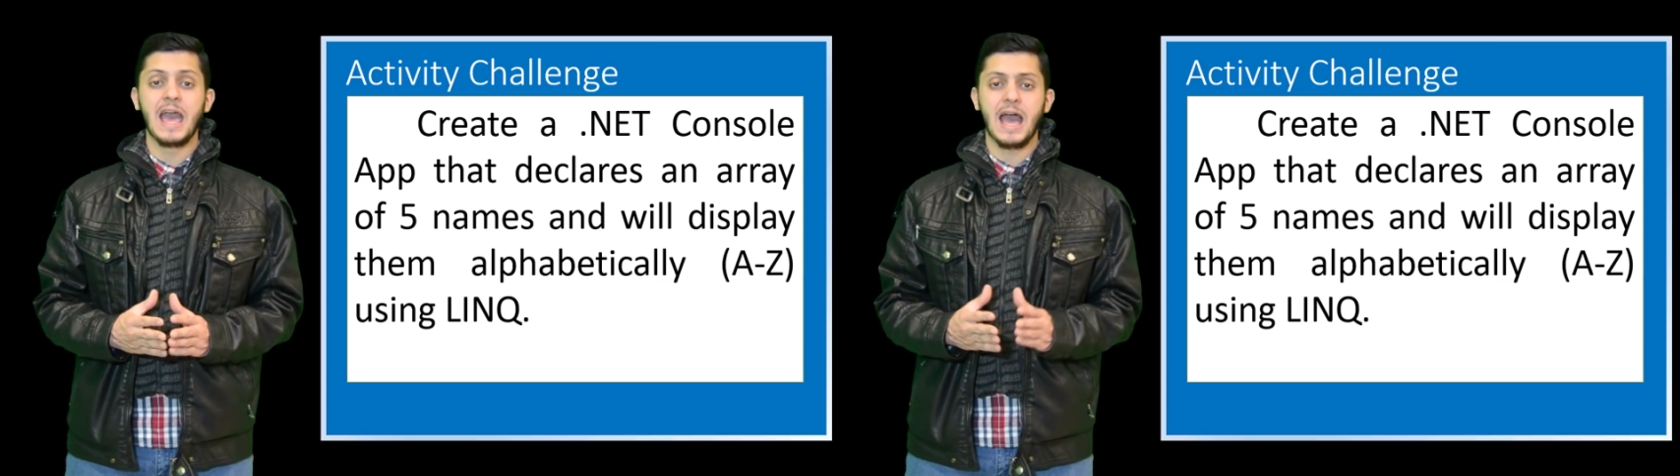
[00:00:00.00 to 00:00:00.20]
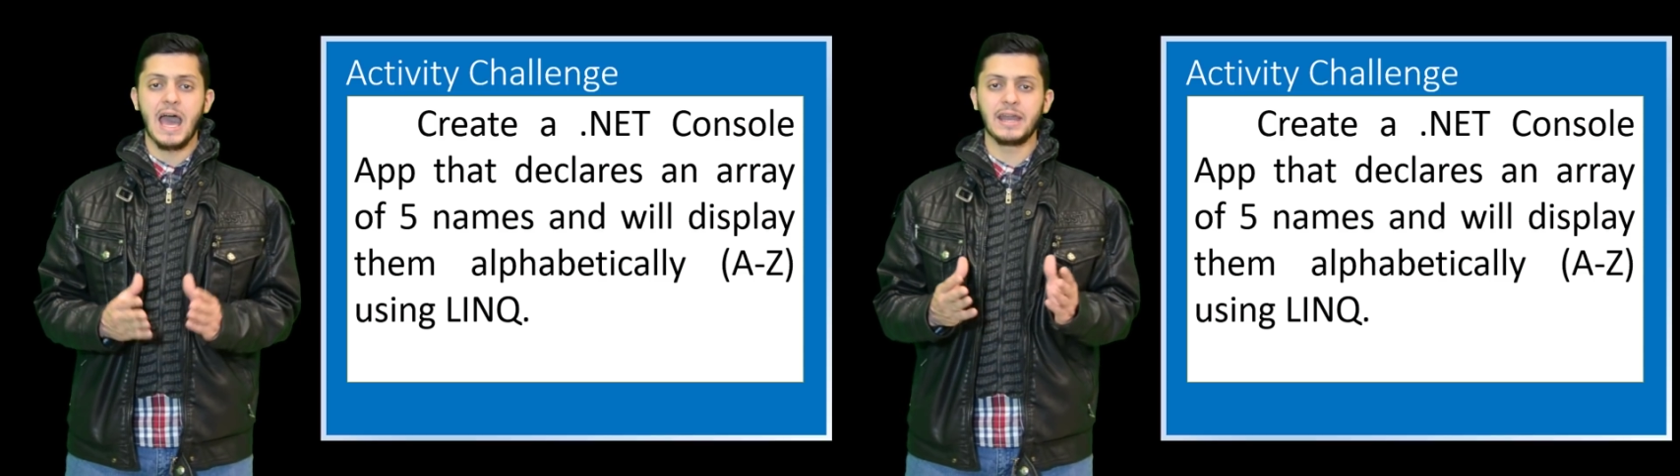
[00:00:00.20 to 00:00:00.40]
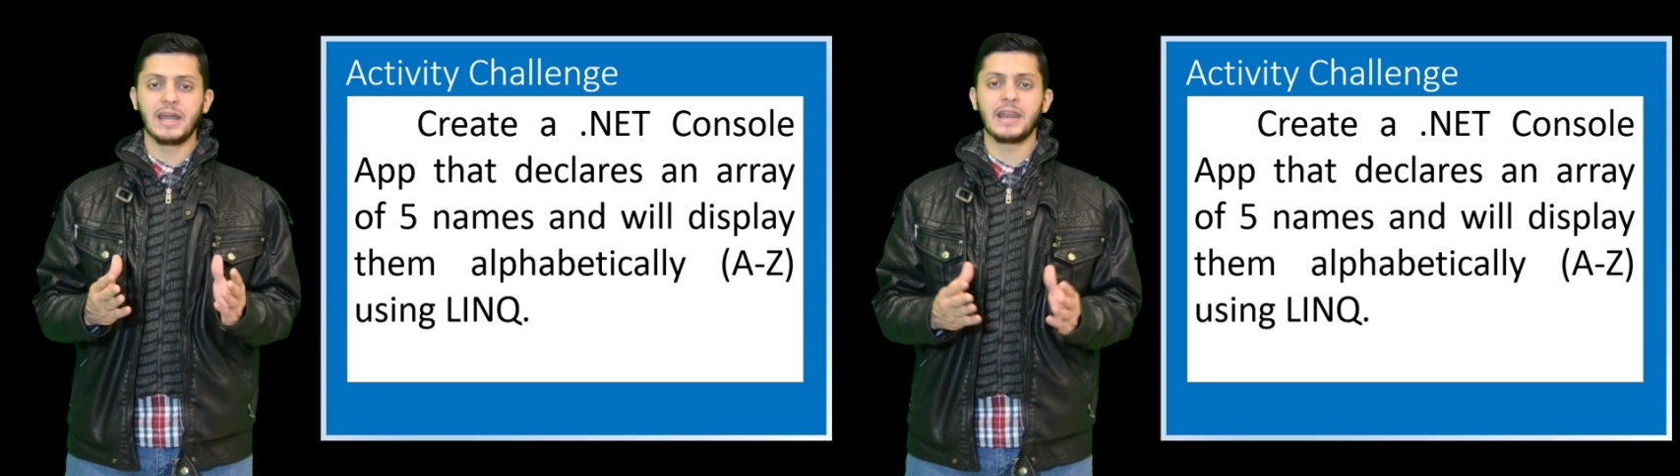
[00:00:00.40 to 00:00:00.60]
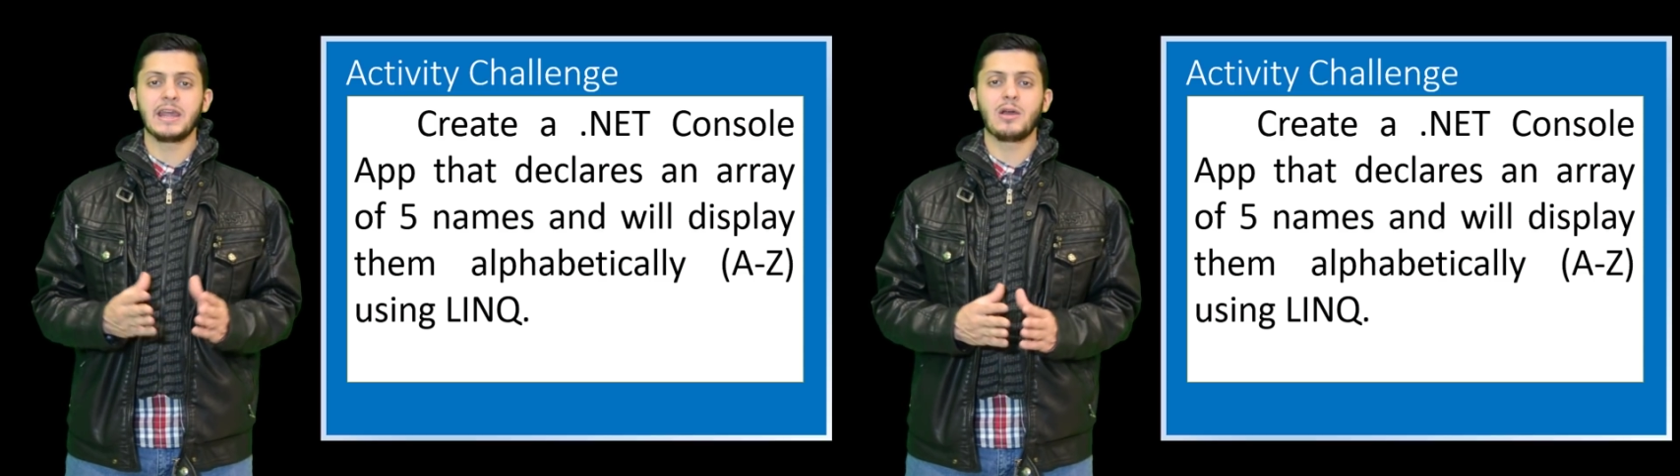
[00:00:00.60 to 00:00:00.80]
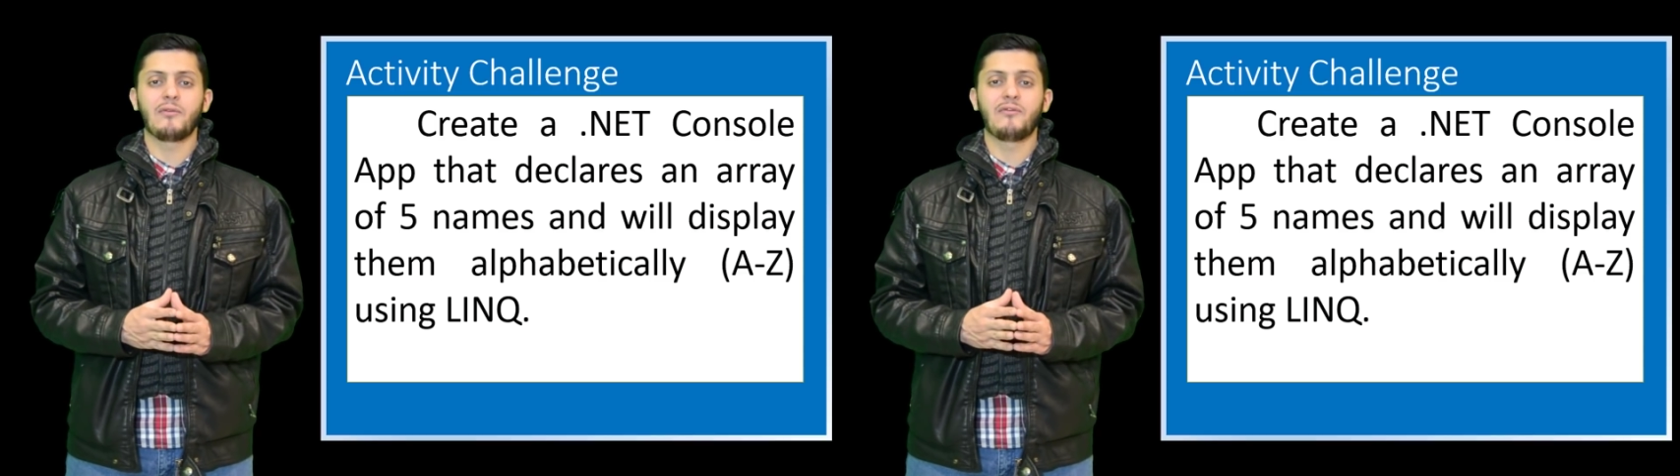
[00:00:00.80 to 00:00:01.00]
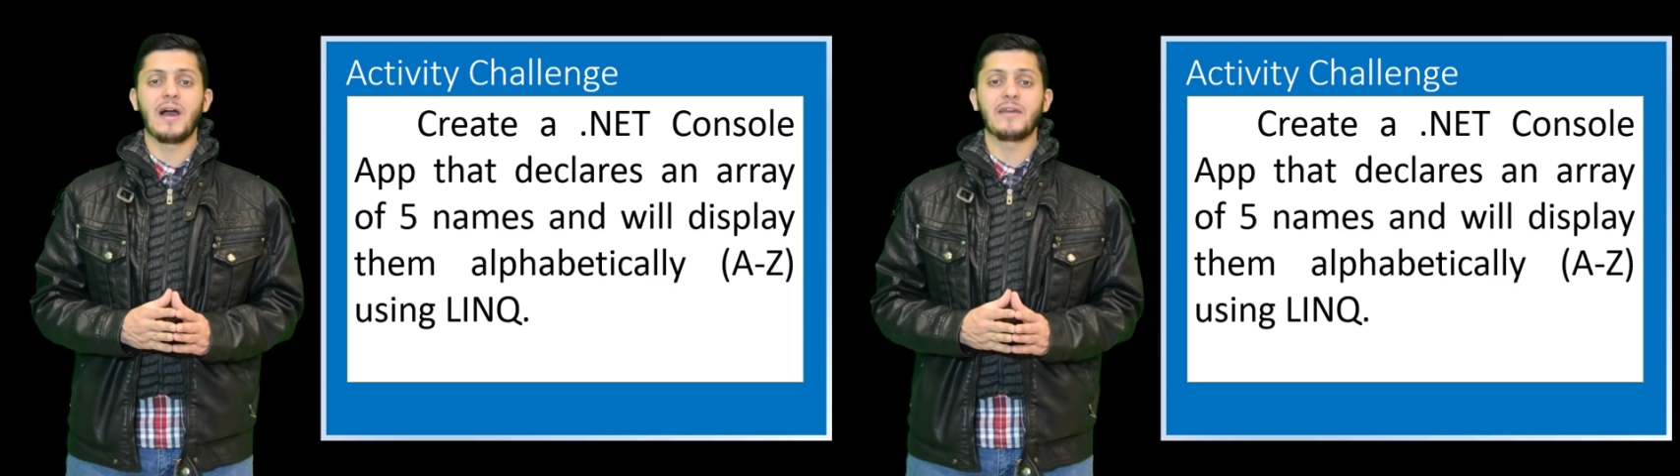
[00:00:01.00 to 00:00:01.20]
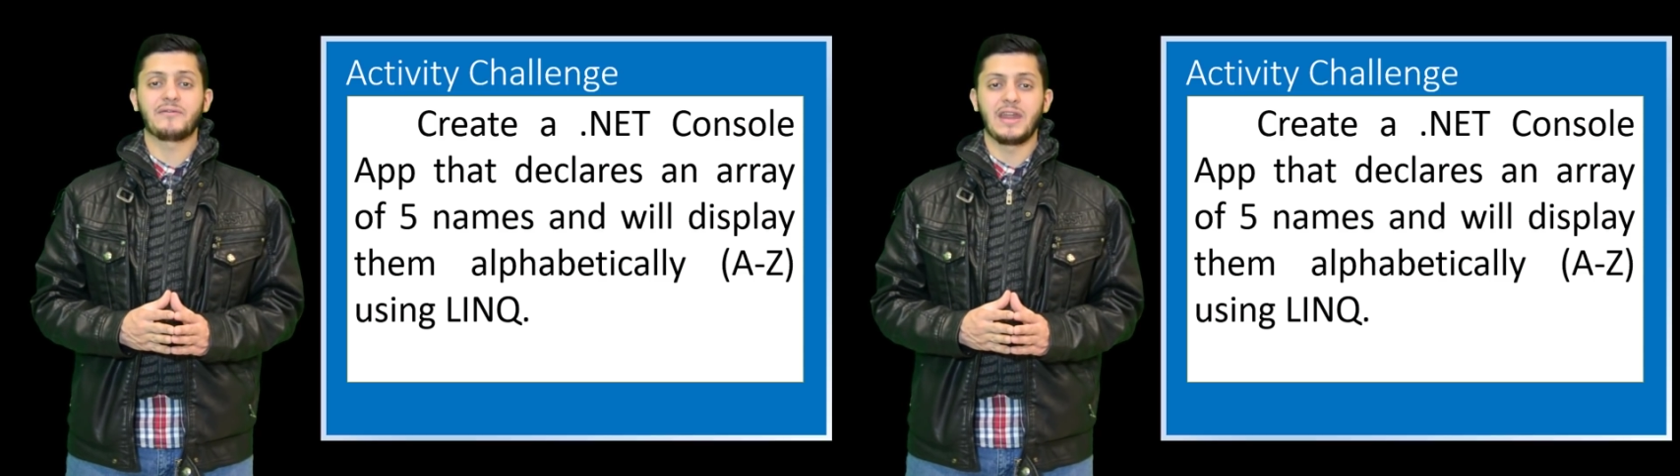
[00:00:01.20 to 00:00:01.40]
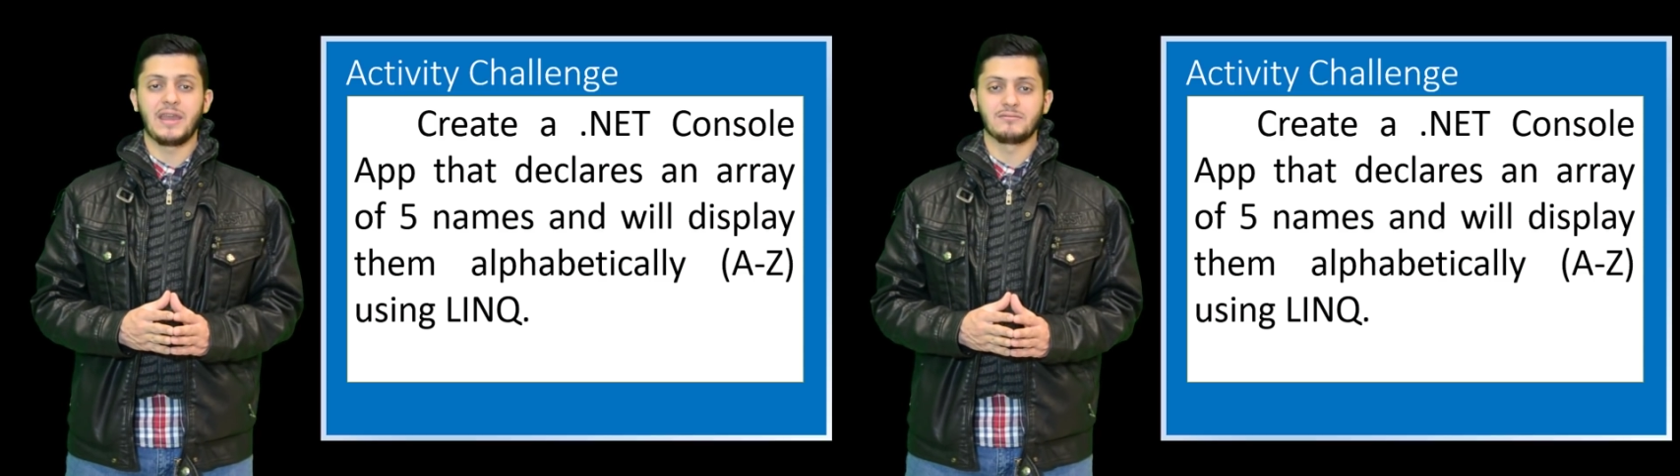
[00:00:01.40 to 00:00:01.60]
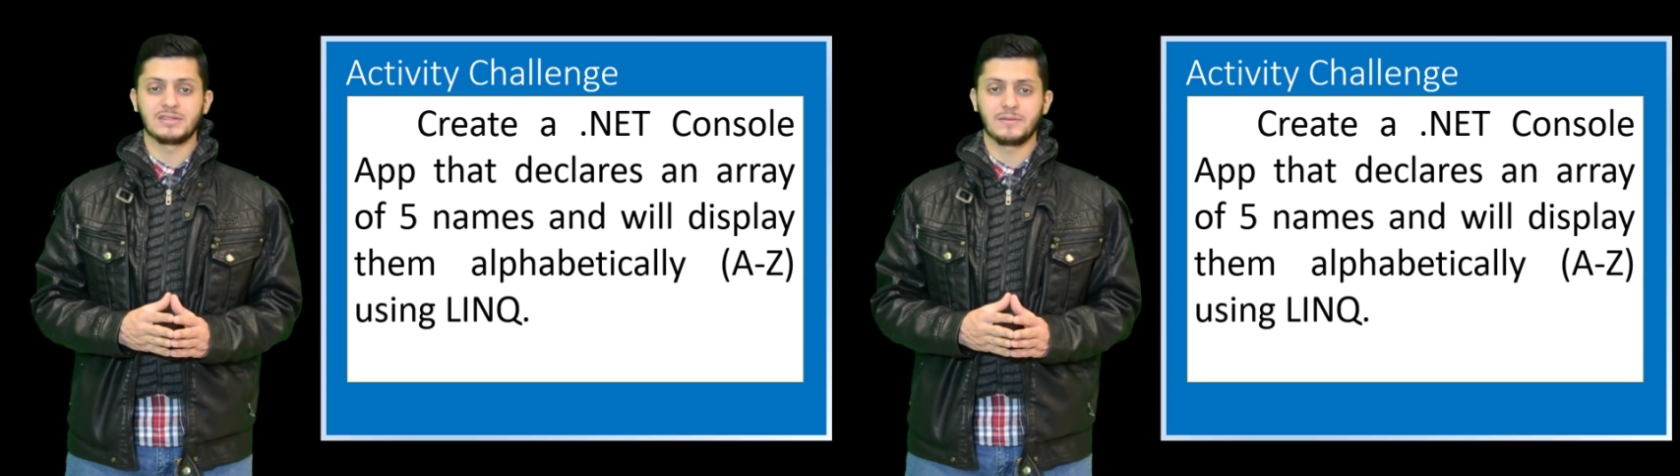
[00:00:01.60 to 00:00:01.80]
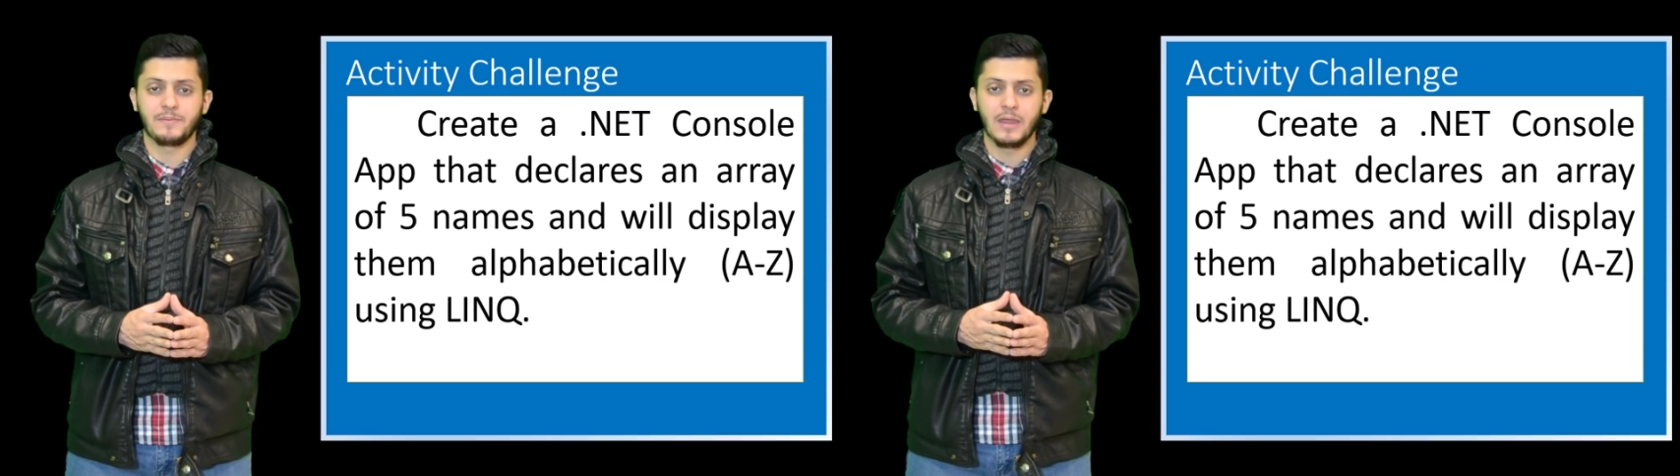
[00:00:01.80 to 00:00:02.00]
an array of five names